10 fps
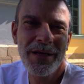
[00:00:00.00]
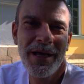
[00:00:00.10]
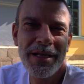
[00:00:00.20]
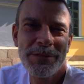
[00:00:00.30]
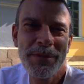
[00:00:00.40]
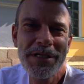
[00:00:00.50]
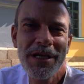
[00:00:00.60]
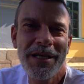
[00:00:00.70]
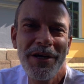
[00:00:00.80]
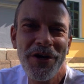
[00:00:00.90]
and
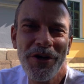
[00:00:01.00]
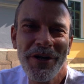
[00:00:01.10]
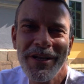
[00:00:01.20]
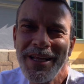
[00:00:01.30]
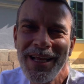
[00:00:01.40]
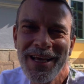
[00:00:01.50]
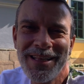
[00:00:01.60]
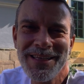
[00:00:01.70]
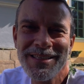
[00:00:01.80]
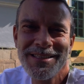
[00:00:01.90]
especially on a day like
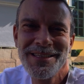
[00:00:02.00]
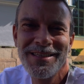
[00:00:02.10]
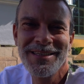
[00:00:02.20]
this.